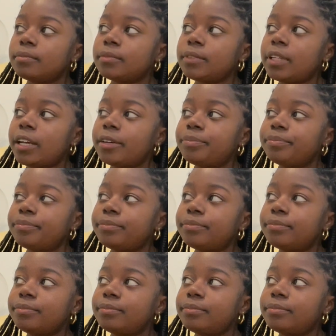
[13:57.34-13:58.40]
Yeah,
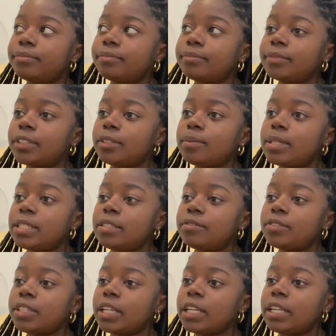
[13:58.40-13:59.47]
I hope I didn't
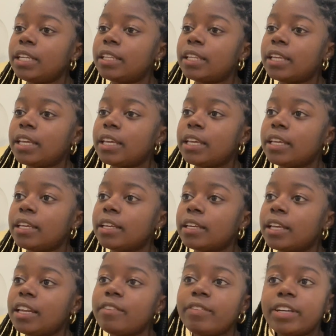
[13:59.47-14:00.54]
forget anything,
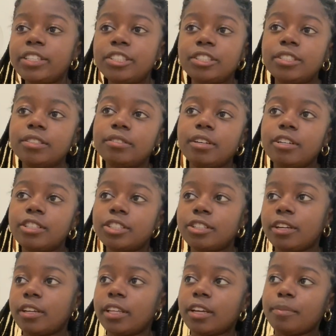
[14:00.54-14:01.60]
and if I do, I'll just
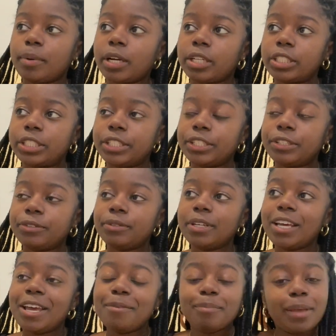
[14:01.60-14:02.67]
create like a part 2.
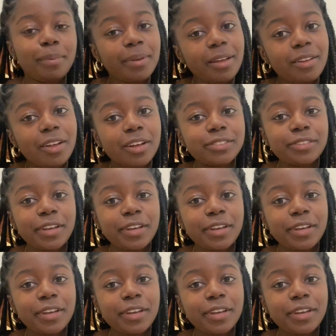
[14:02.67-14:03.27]
Maybe I'll also